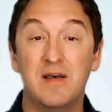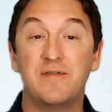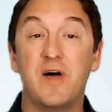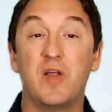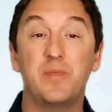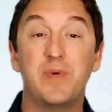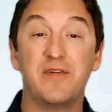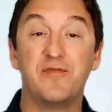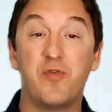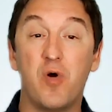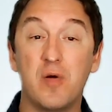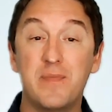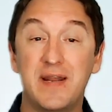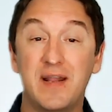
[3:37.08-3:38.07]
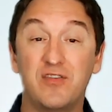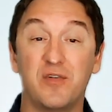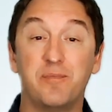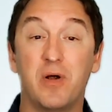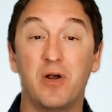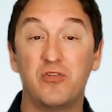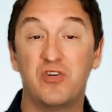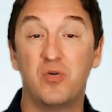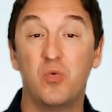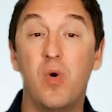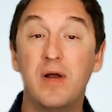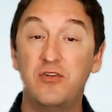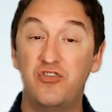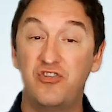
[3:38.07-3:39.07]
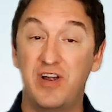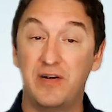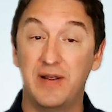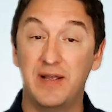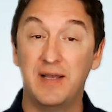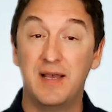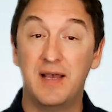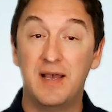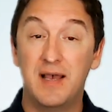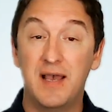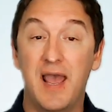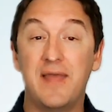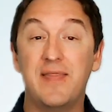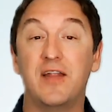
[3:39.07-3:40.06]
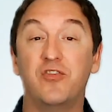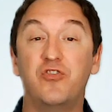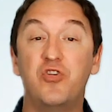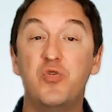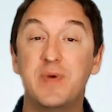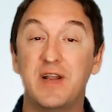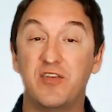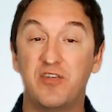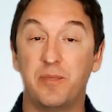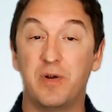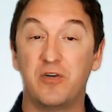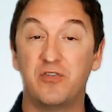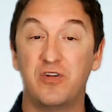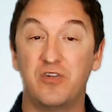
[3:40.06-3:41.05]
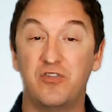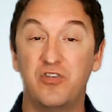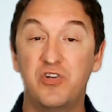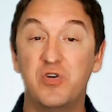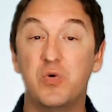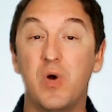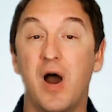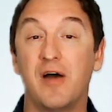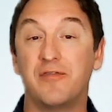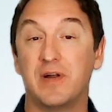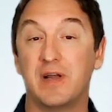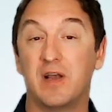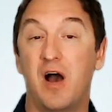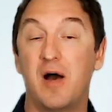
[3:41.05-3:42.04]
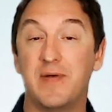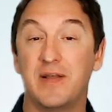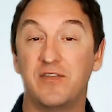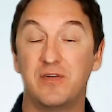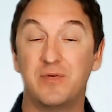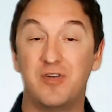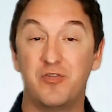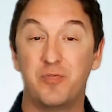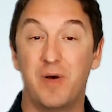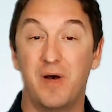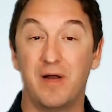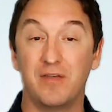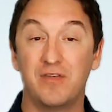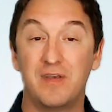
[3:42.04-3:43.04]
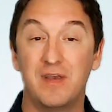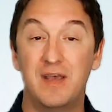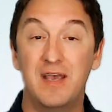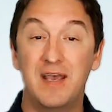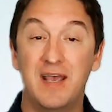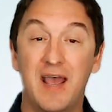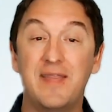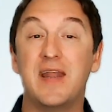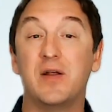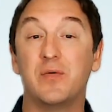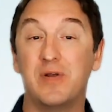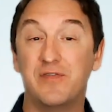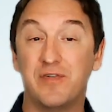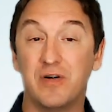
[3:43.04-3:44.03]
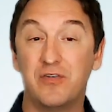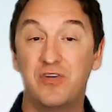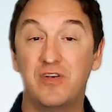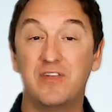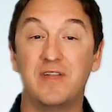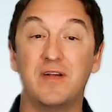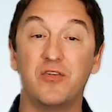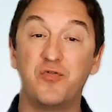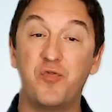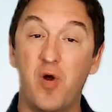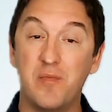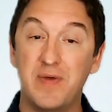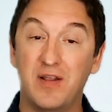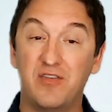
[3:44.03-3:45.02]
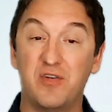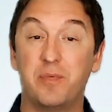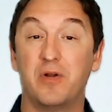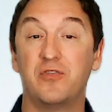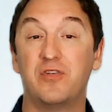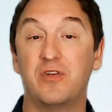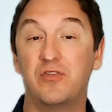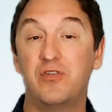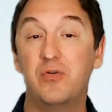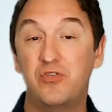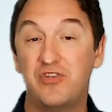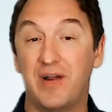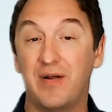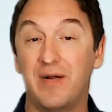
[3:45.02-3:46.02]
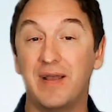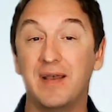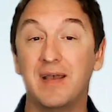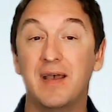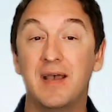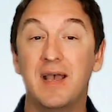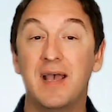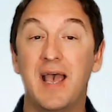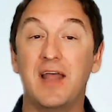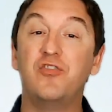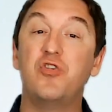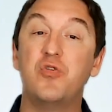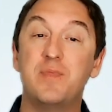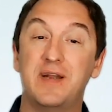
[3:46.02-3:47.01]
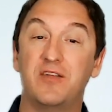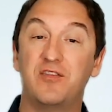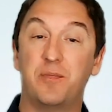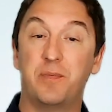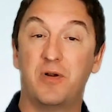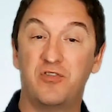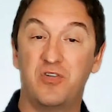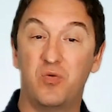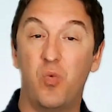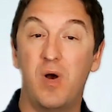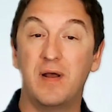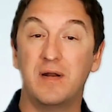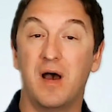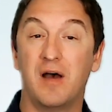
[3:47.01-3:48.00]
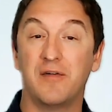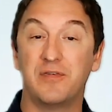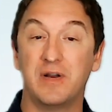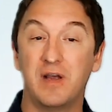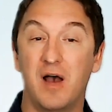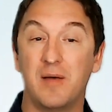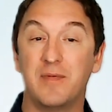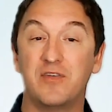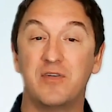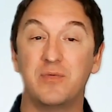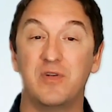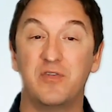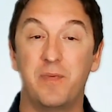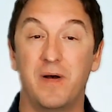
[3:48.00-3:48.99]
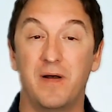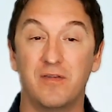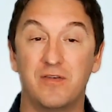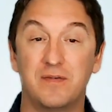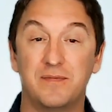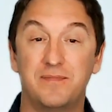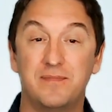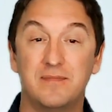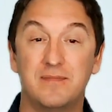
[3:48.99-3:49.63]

followed by 4 minutes of person 1 sharing, and then 2 minutes of person 2 offering comments and response. And then it reverses, and there's 4 minutes of person 2 sharing, and 2 minutes of person 1 offering comments and response.